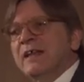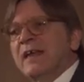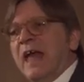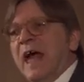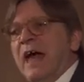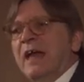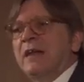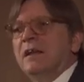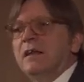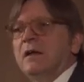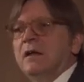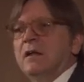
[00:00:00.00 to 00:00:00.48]

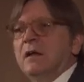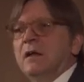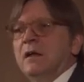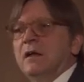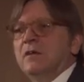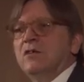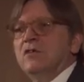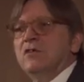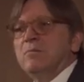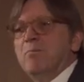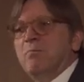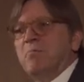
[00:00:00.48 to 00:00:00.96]
can
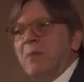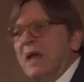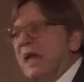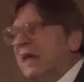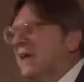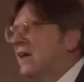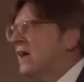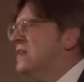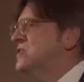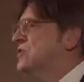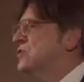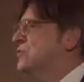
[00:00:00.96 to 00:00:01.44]

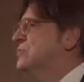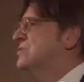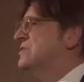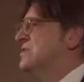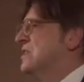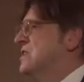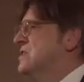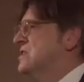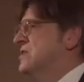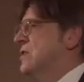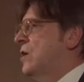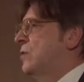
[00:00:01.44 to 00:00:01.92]
pick and
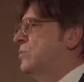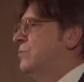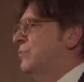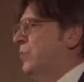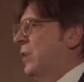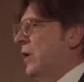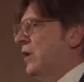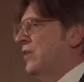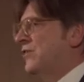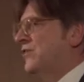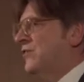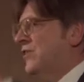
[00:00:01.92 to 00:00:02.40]
choose its own
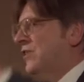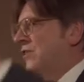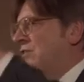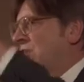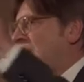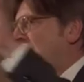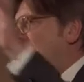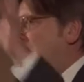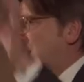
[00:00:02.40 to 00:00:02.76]
policies